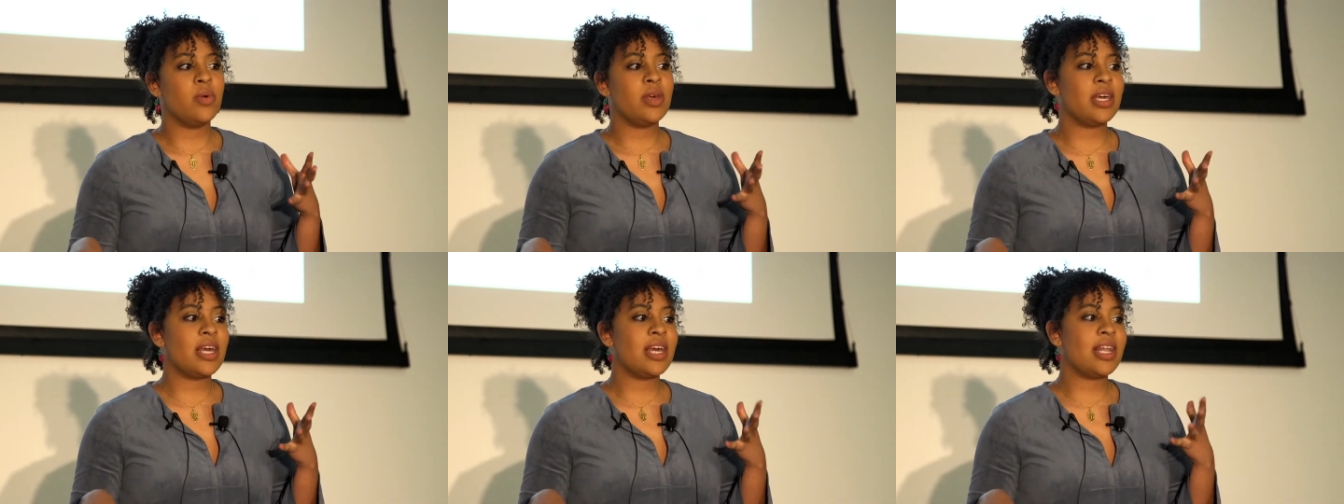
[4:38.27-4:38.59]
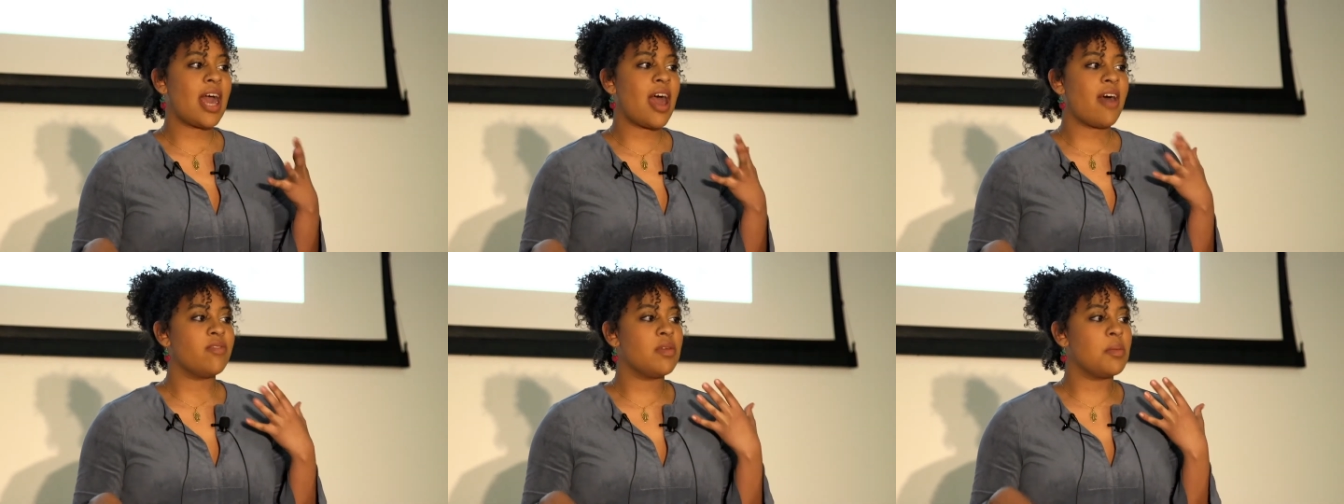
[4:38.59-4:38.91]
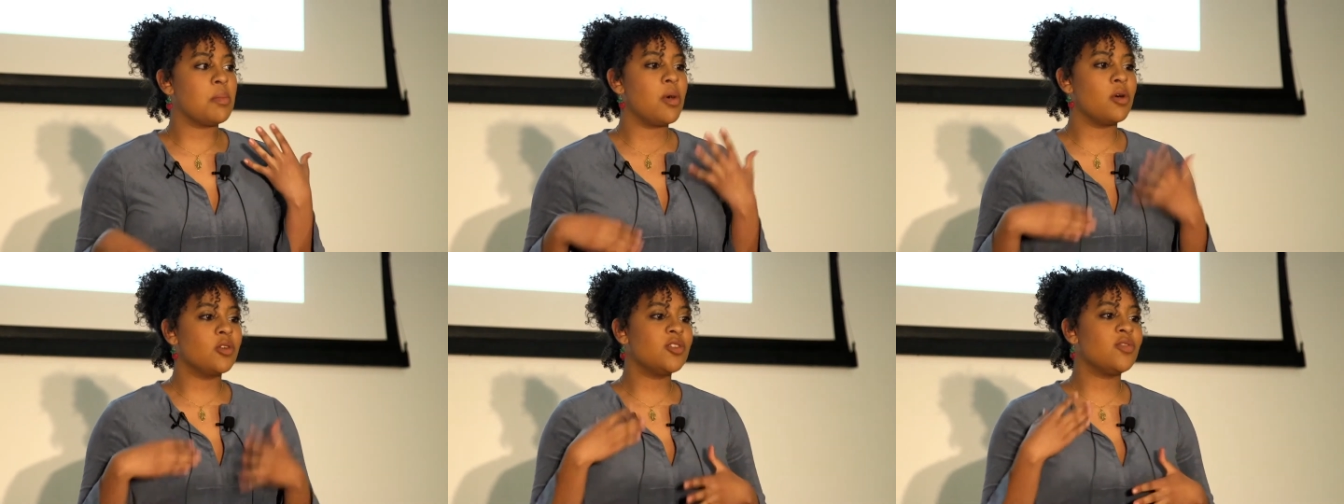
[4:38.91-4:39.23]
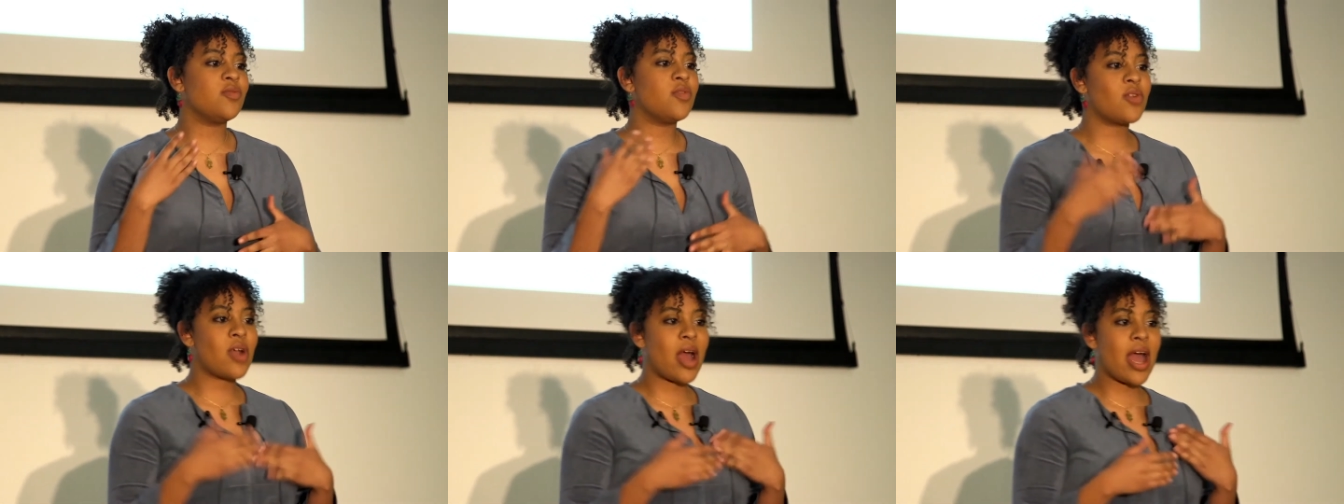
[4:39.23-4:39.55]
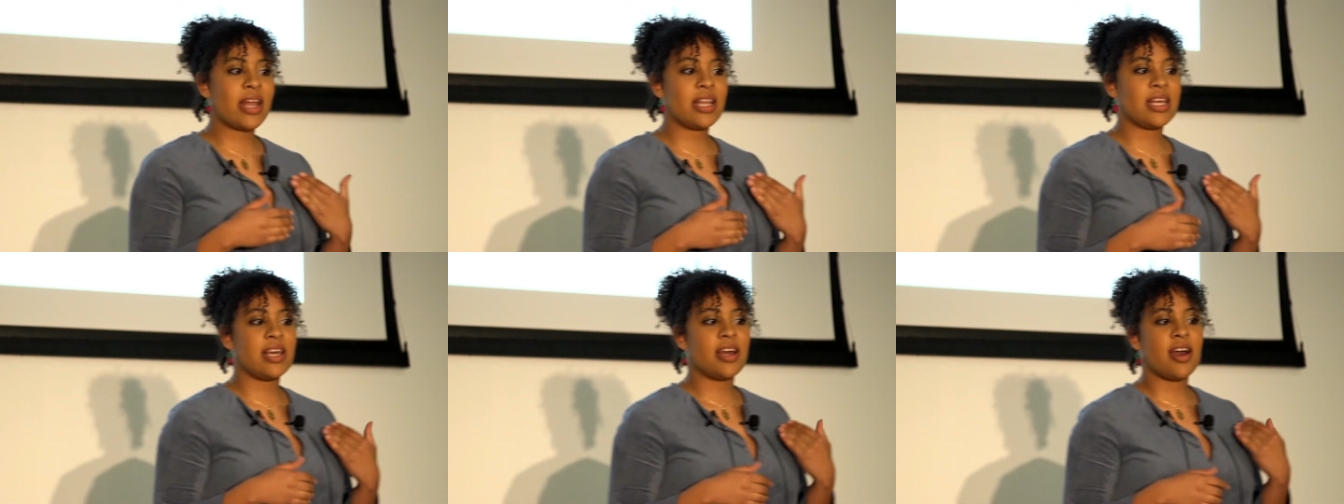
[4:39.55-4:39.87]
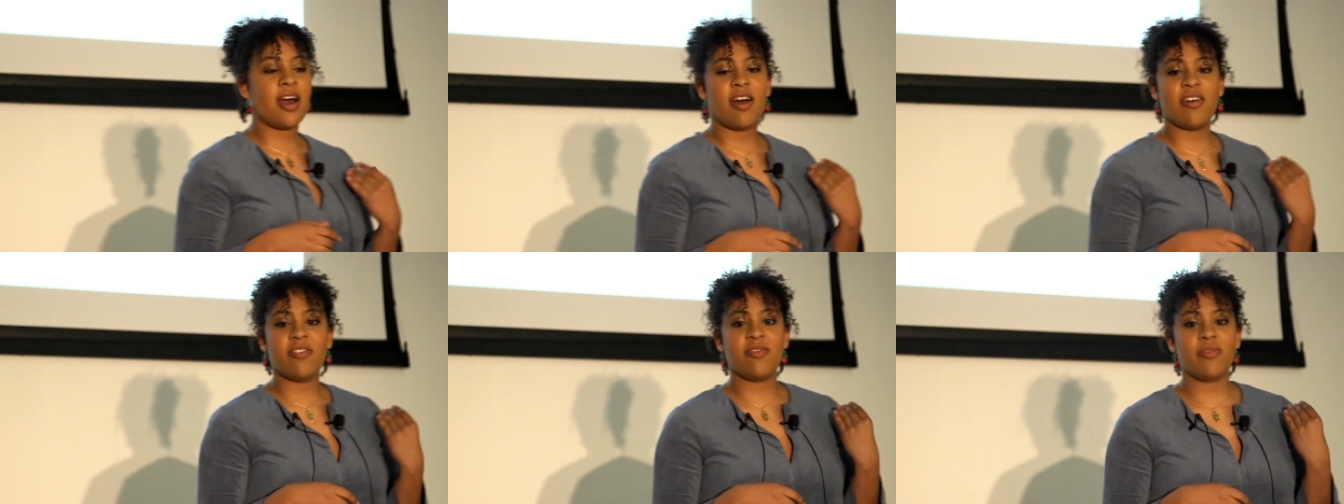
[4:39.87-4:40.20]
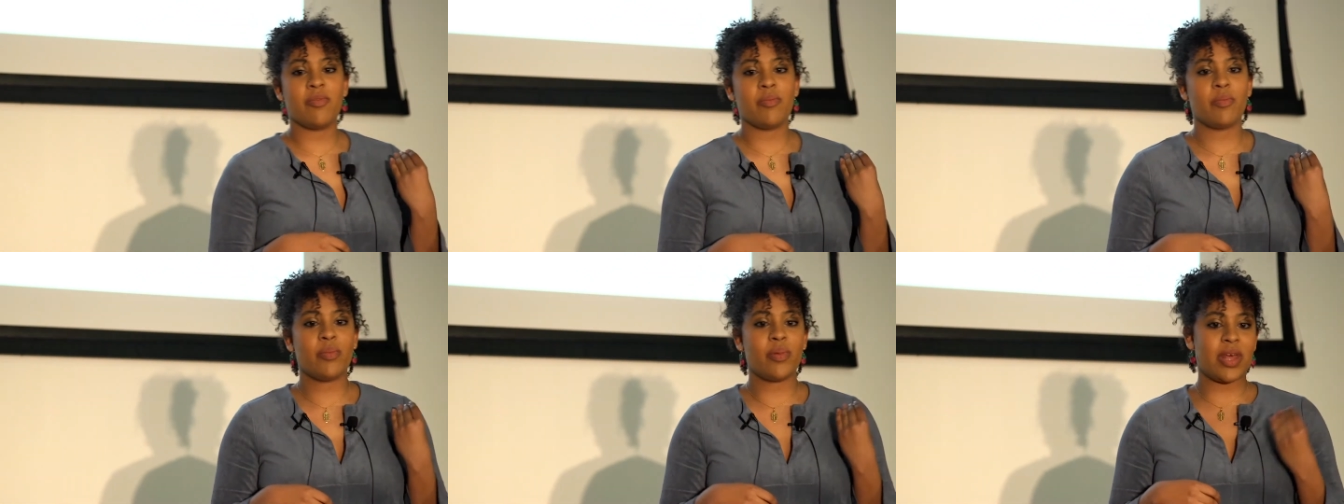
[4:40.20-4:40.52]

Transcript: we can have the most variety of